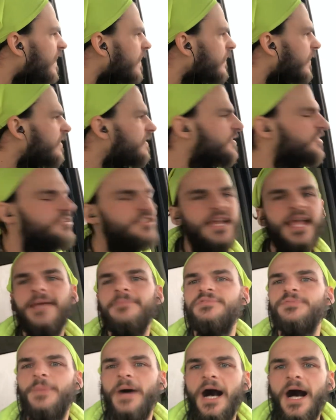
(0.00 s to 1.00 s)
Like the
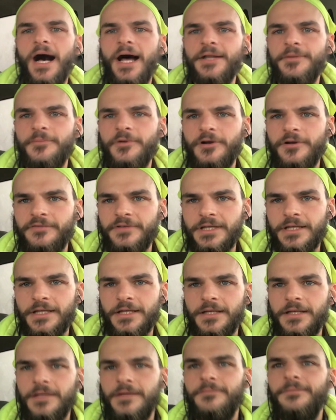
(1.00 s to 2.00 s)
James Bond movie.
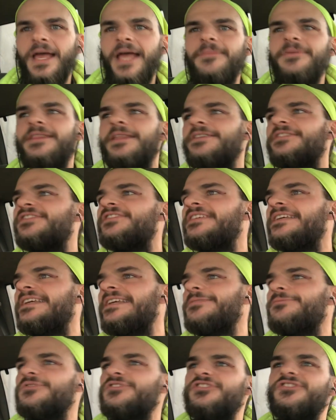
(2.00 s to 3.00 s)
Maybe the
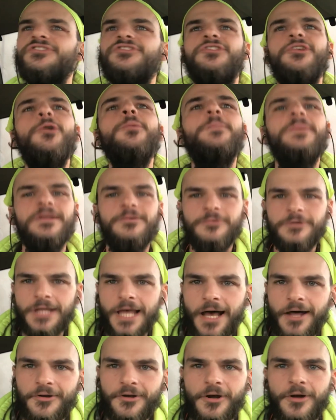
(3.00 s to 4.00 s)
scene was stupid
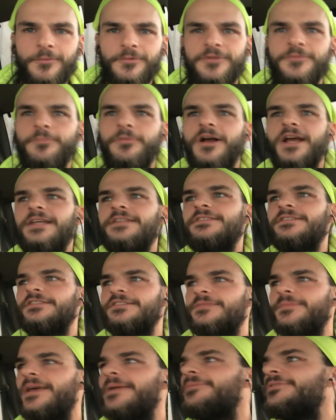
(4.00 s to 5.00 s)
without her with
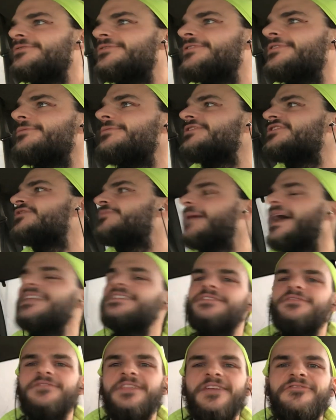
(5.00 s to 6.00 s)
braces. Maybe it was too
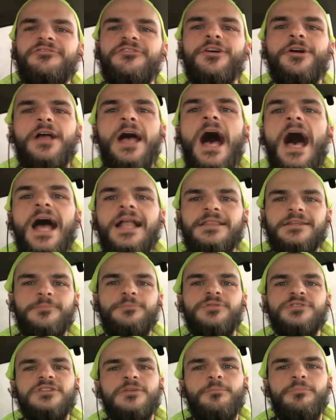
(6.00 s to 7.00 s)
expensive. They forgot to
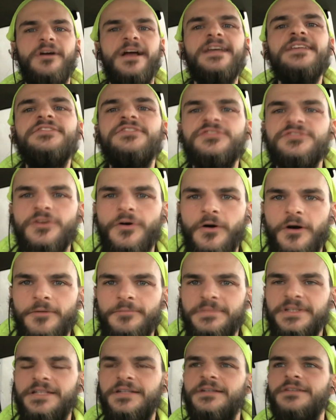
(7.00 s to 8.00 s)
put the braces on
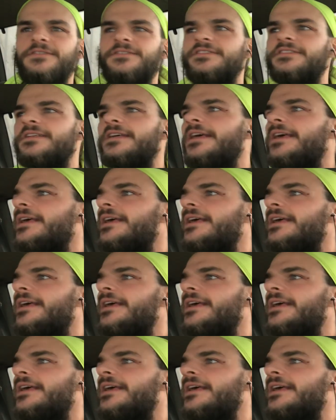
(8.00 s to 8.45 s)
because,